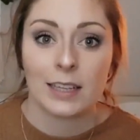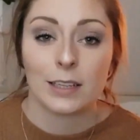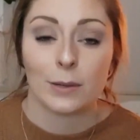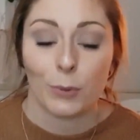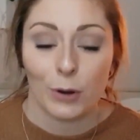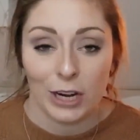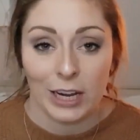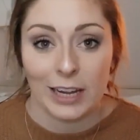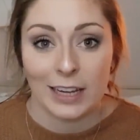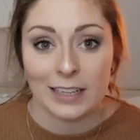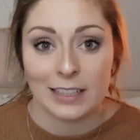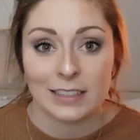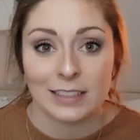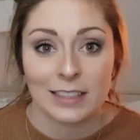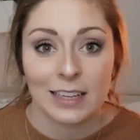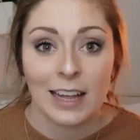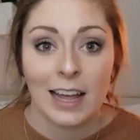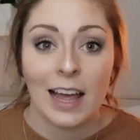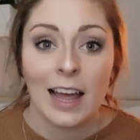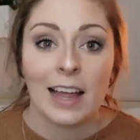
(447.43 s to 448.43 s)
The point
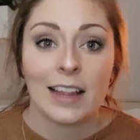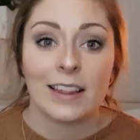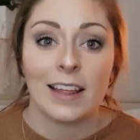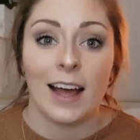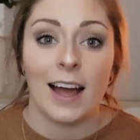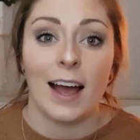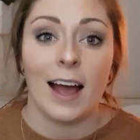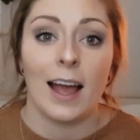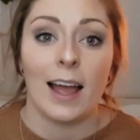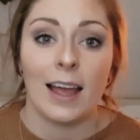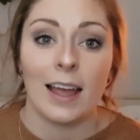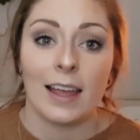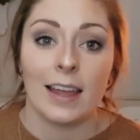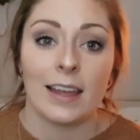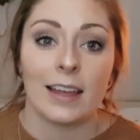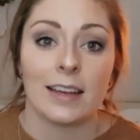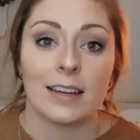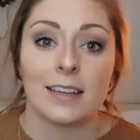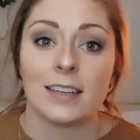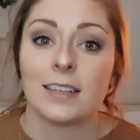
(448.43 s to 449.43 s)
is that
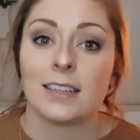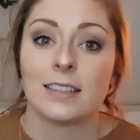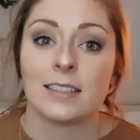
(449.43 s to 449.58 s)
I